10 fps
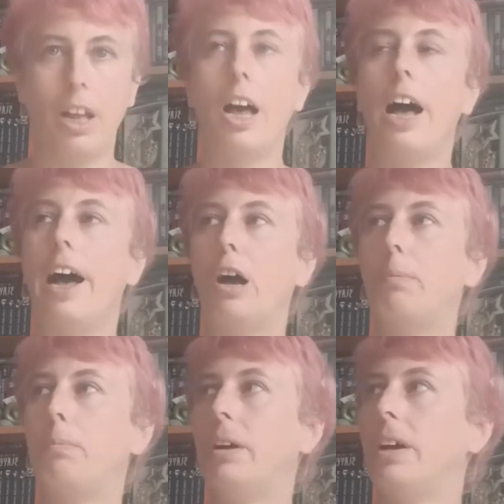
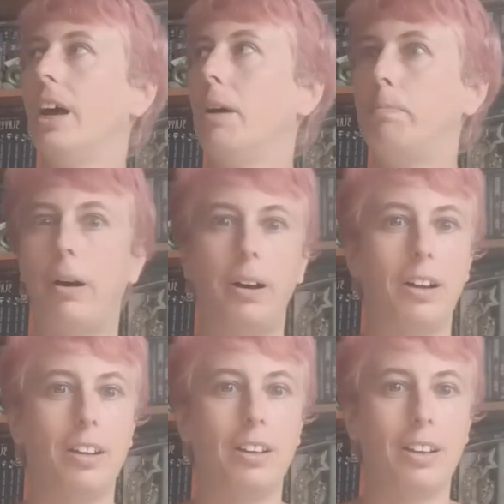But
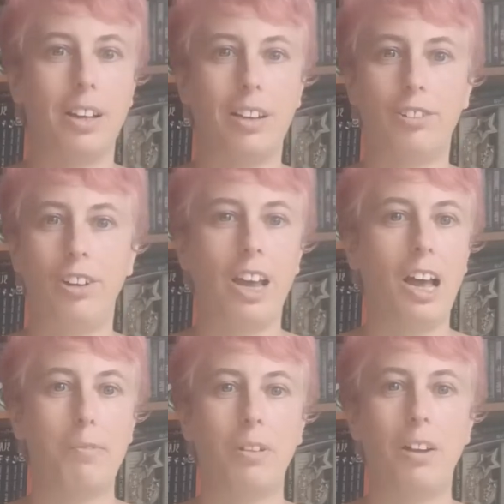she
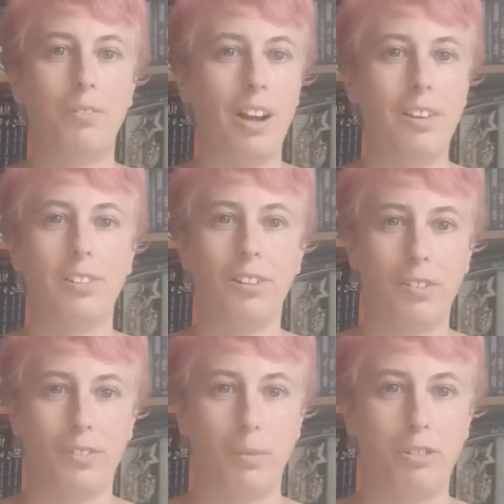kept like raising
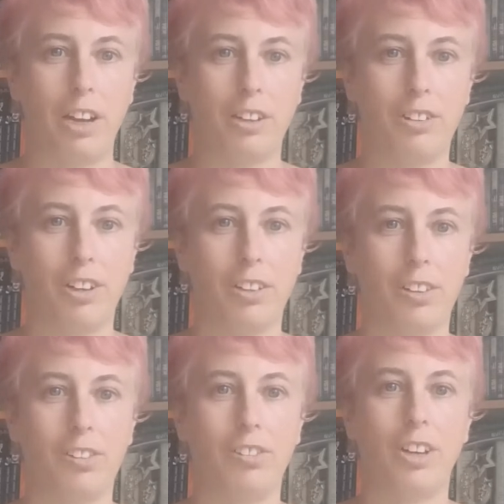different
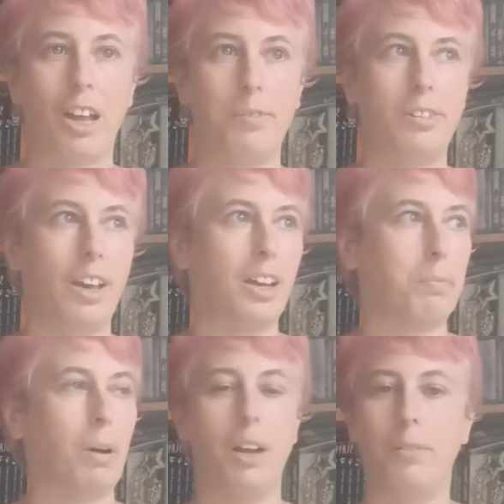objections. She kept saying,
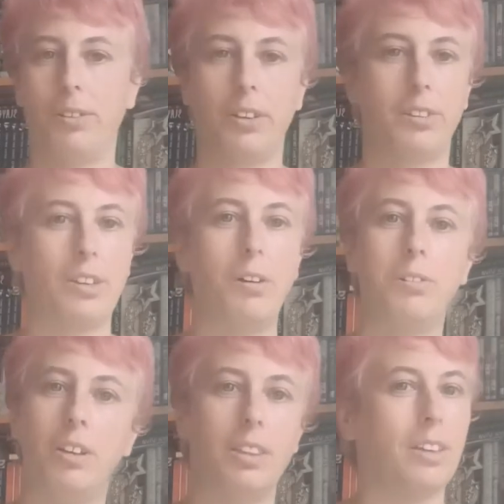but I wasn't
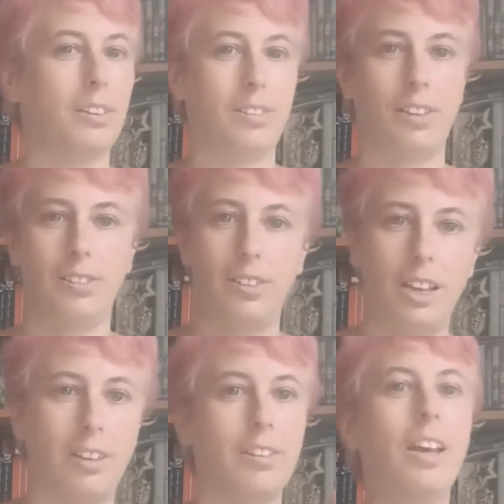consulted, this.
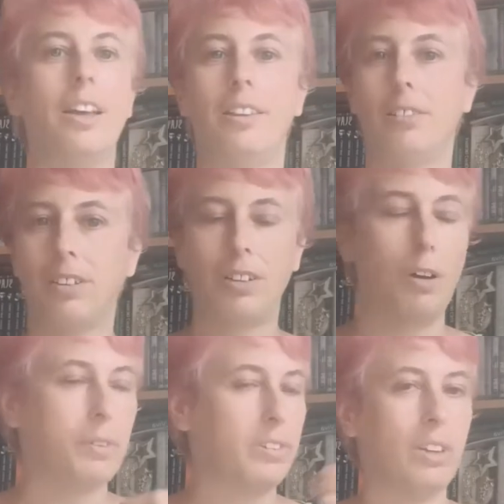This
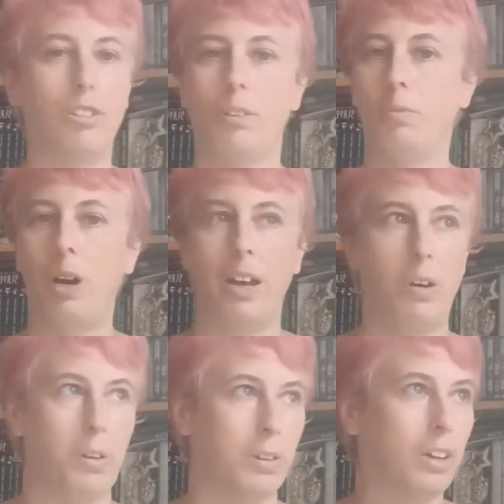conversation went
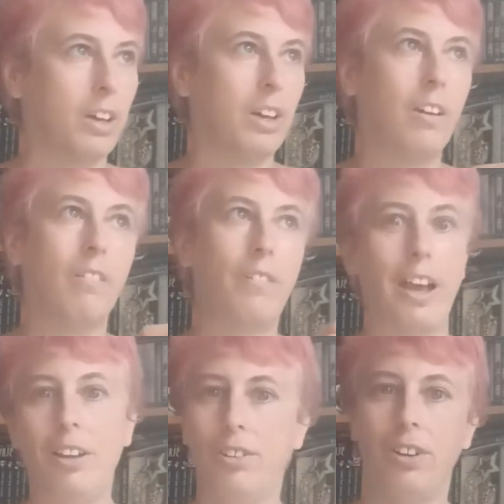on for
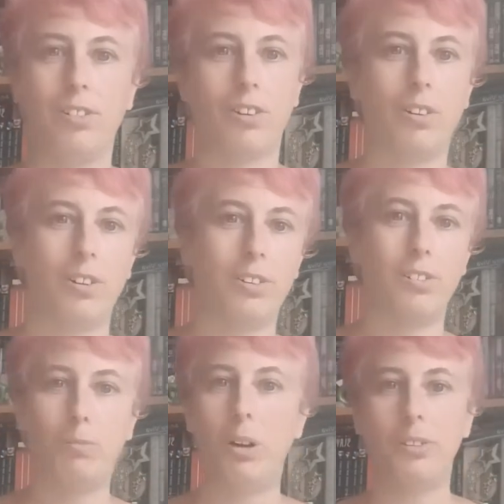ages across
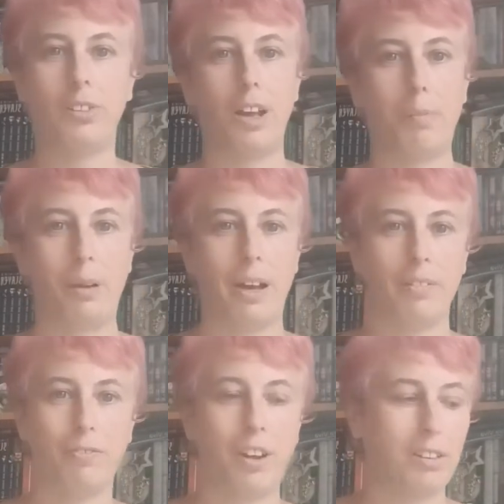WhatsApp and
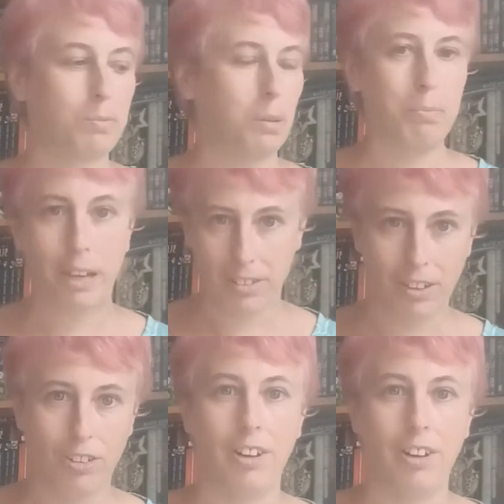Facebook Messenger.